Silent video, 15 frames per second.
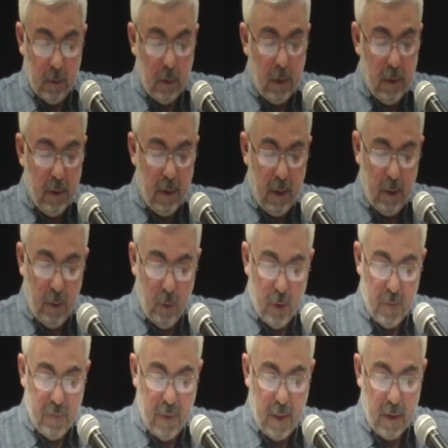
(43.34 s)
Other than
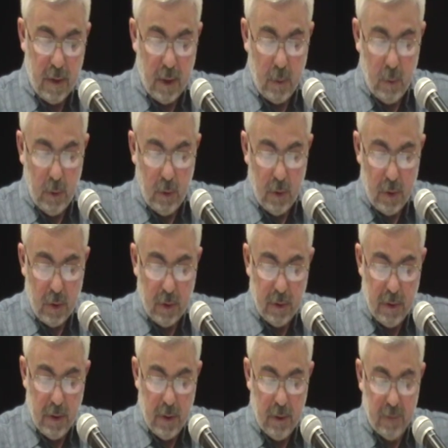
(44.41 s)
those facts, I will also
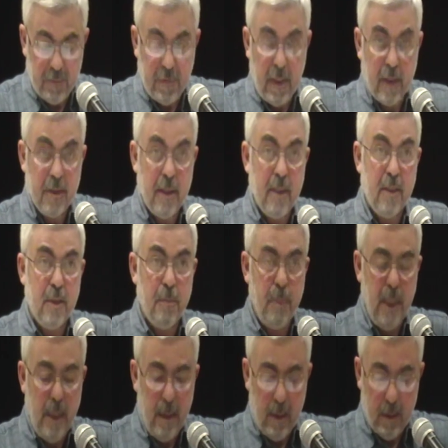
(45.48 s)
consider facts that
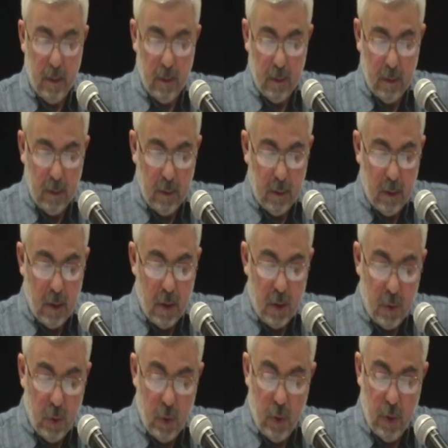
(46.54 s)
speak
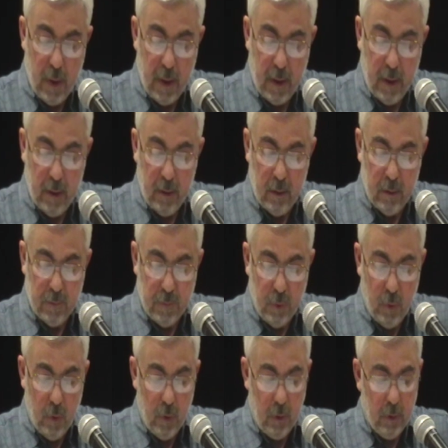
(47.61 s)
through and
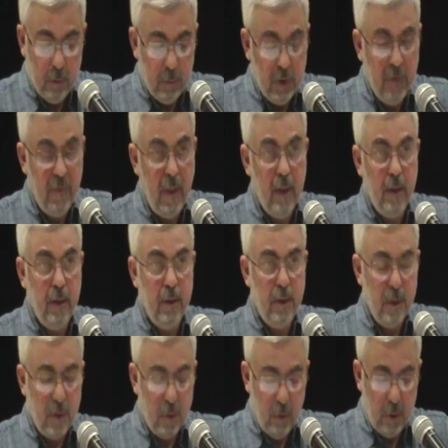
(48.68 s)
for prevailing
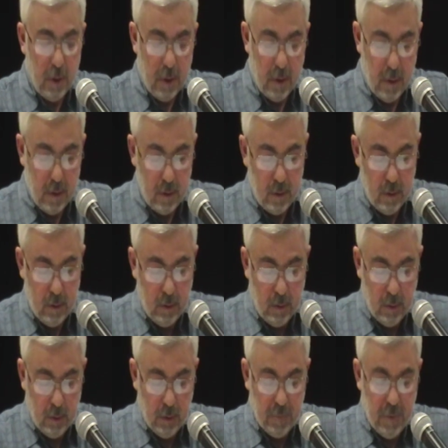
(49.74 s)
discourses
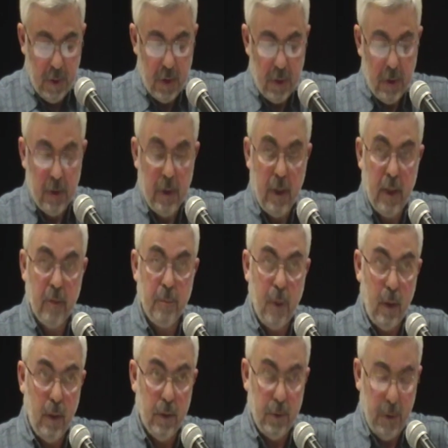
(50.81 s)
of history and
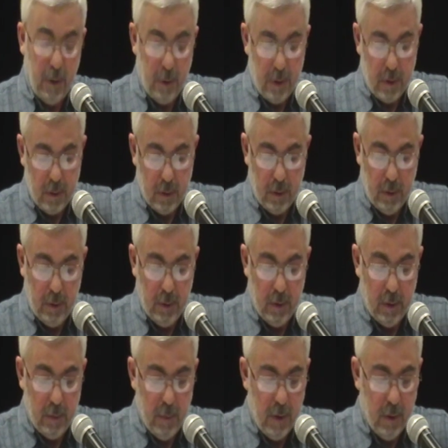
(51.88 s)
politics in
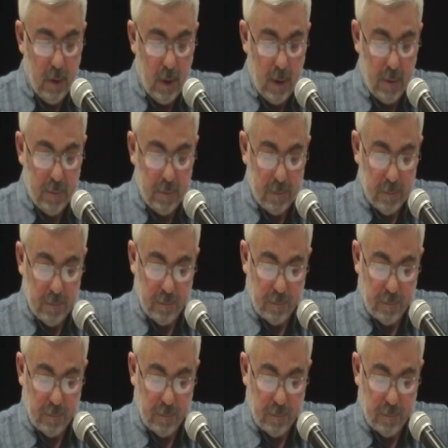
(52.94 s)
Armenian life.